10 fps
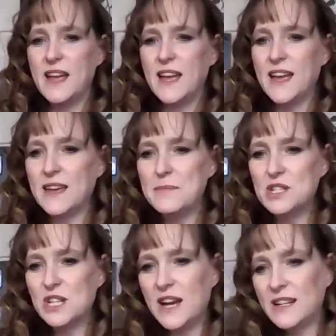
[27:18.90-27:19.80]
Ick
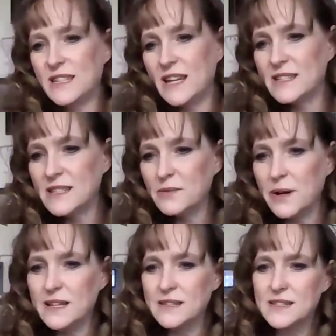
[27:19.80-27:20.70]
Michelle
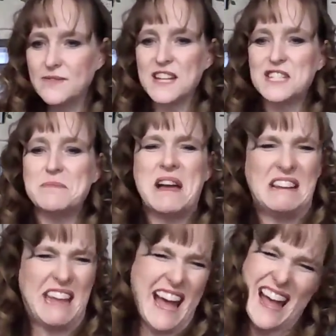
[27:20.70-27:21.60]
tasted once.
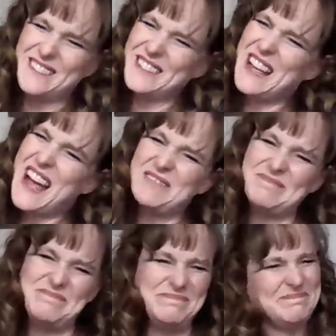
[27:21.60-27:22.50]
Vegemite, yeah, I'm
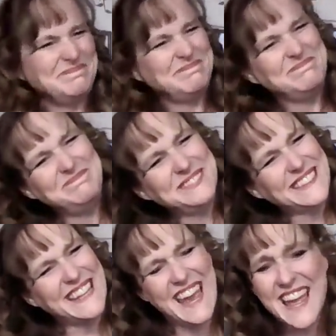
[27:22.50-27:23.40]
not, mm,
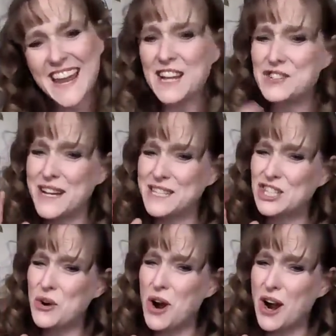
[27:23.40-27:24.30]
mm, can't. I
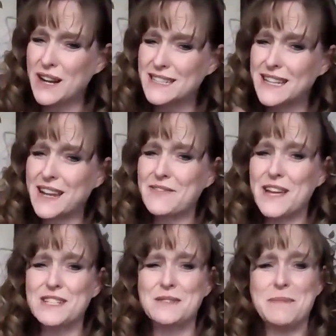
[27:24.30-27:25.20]
tried so hard to
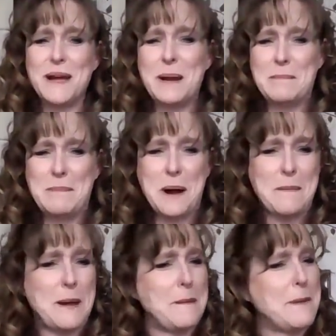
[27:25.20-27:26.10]
like Vegemite and
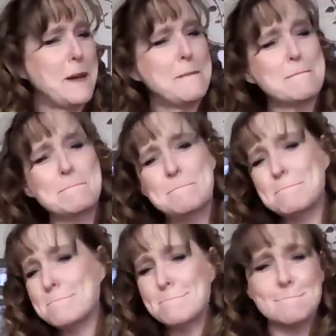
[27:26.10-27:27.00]
Marmite, but mm,
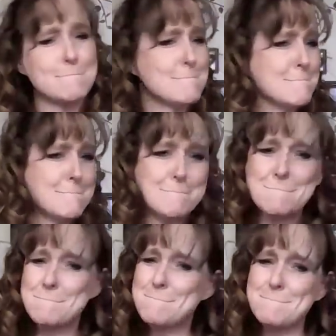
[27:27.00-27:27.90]
mm,
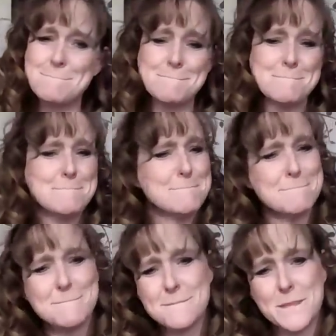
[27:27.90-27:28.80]
mm,
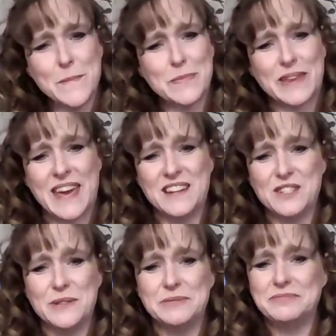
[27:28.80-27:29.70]
mm, mm,
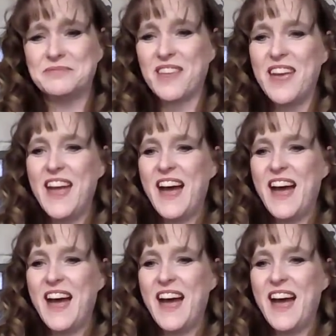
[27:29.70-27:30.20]
do it.